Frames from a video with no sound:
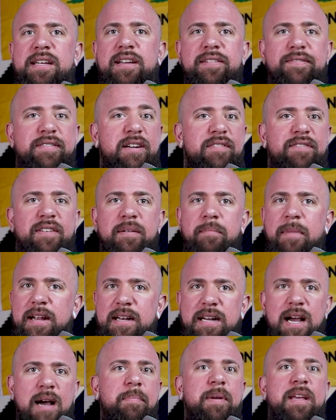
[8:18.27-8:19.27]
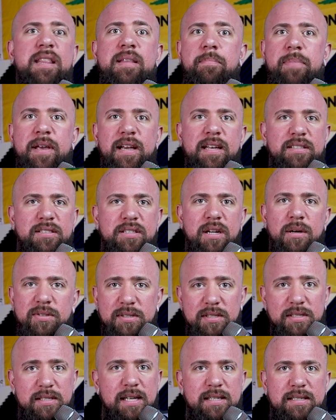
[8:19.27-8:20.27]
Even if it might not be the biggest
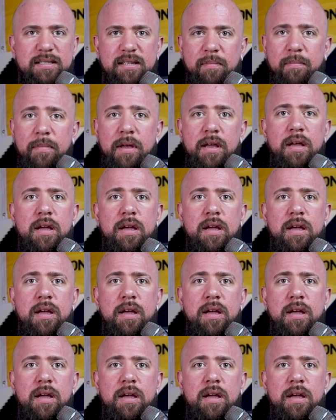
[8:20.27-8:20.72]
doses that some